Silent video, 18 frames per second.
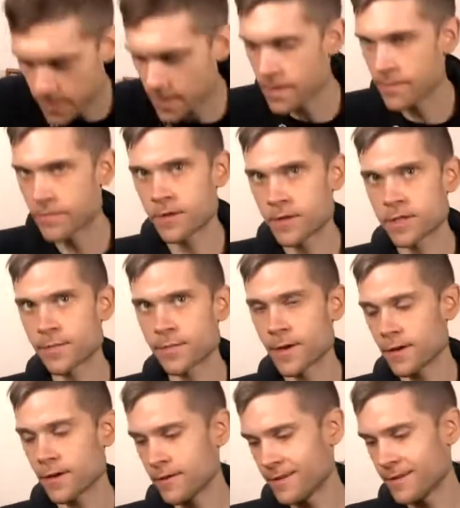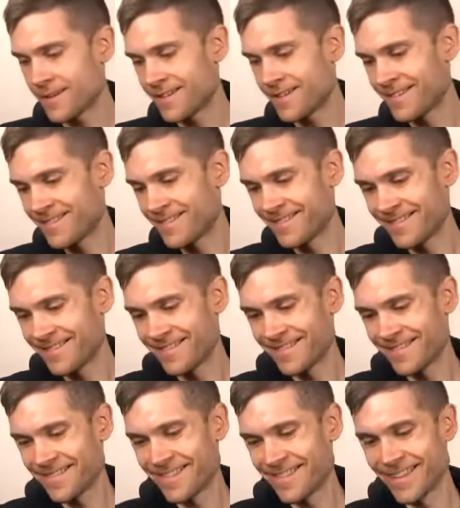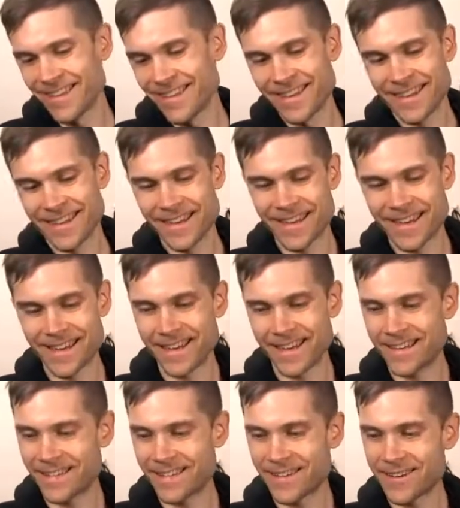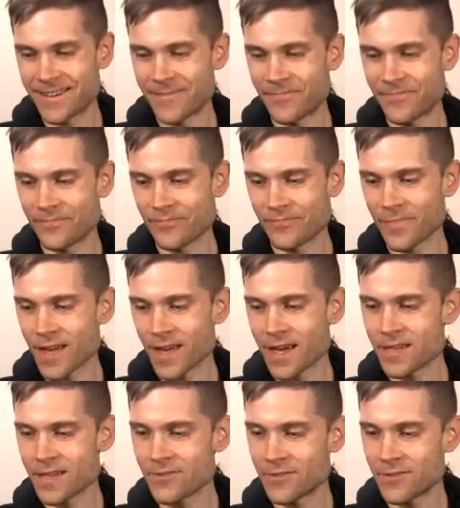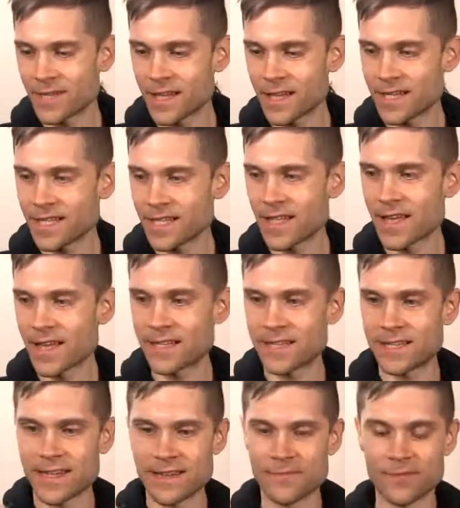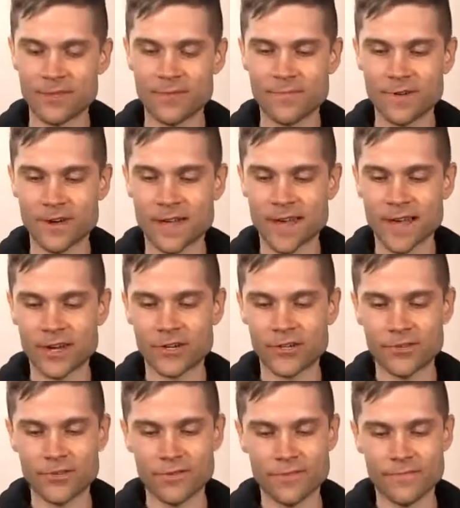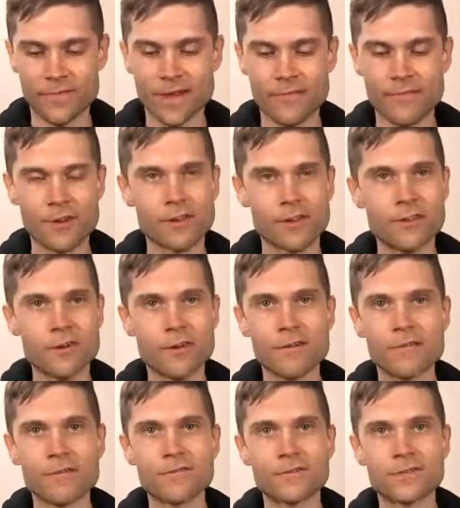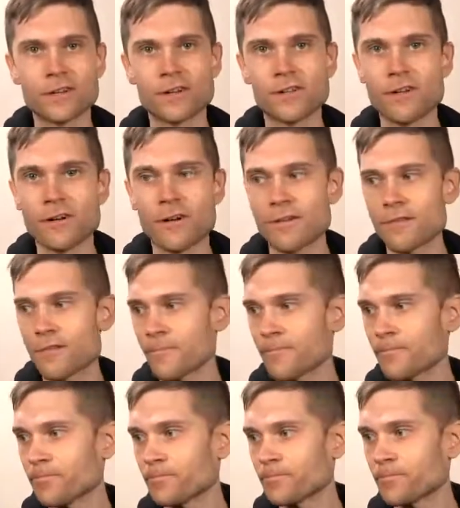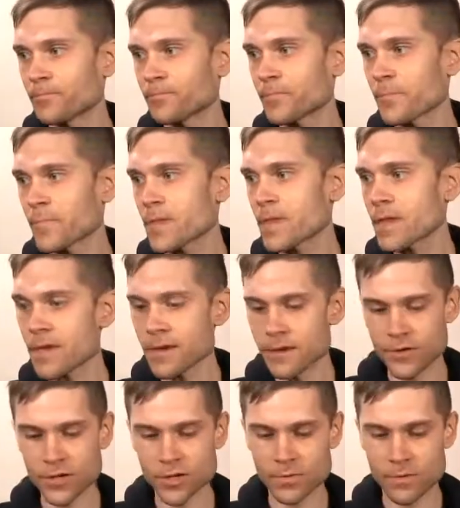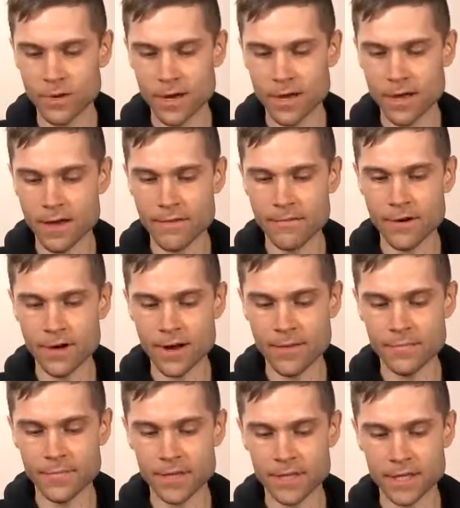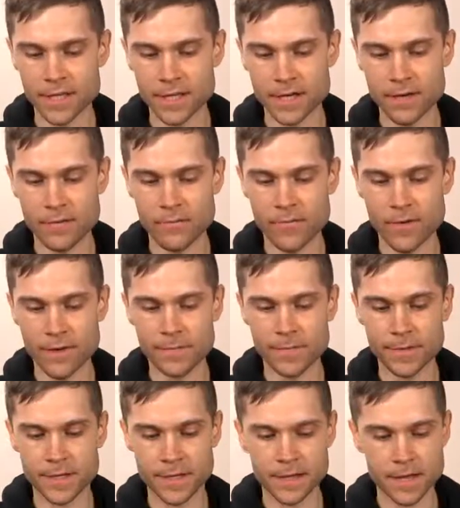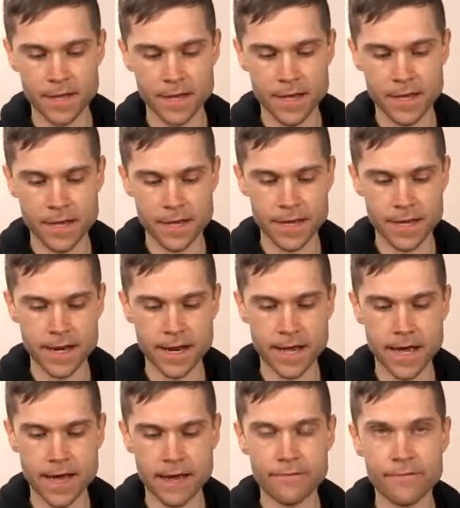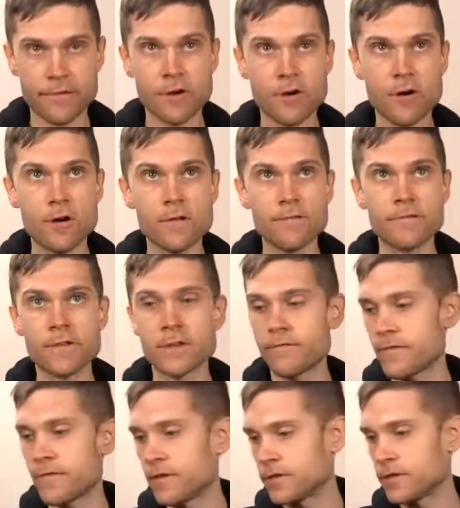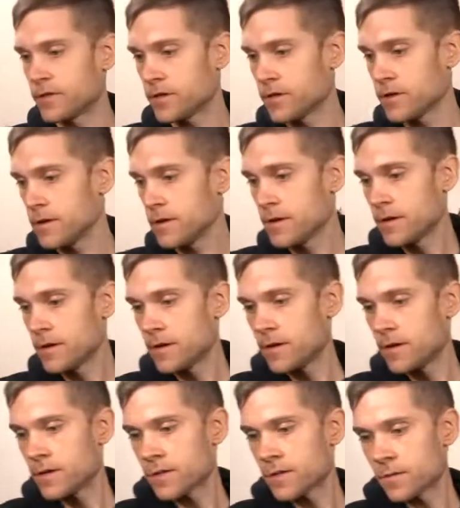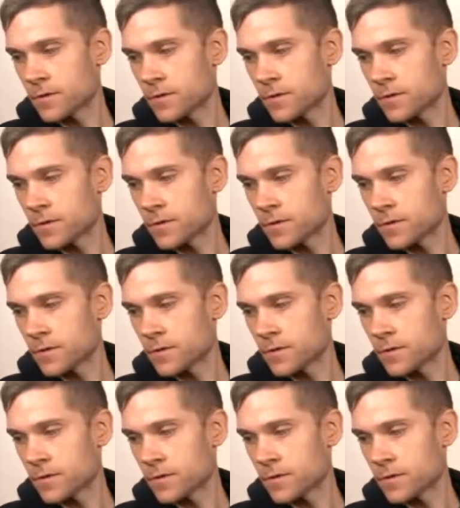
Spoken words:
Give it a smell. And I used this last time, super casual. If you have a cloth, use a cloth. You just want to cover it up. This is a ripped in half coffee filter. So I'm